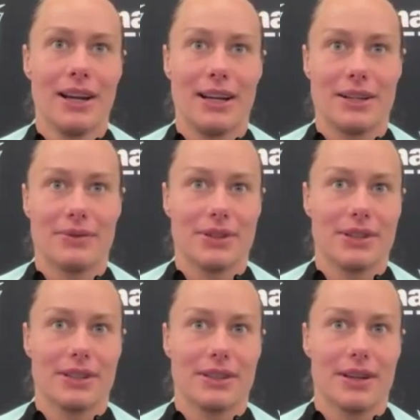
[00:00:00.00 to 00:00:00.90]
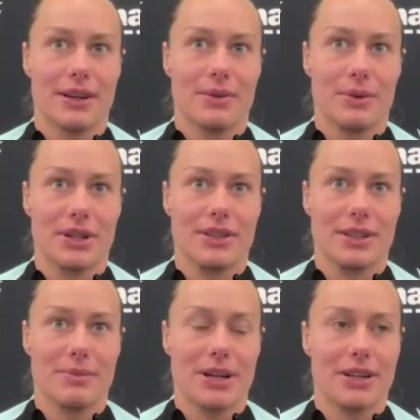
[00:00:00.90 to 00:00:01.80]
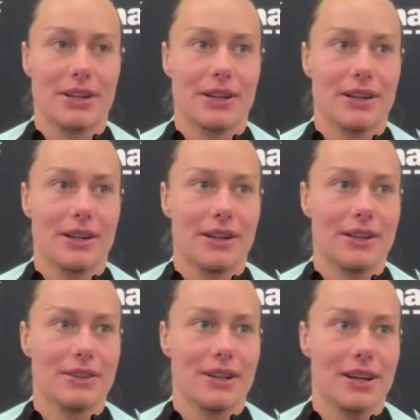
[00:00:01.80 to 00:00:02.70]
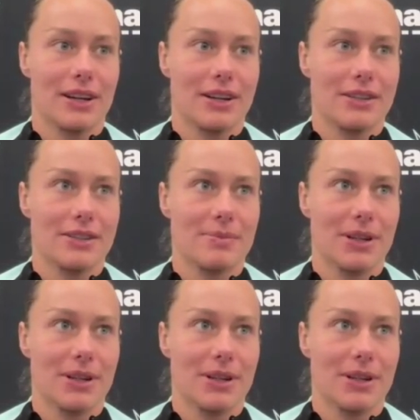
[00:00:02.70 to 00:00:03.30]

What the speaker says: I definitely think that we could have done better in a lot of areas.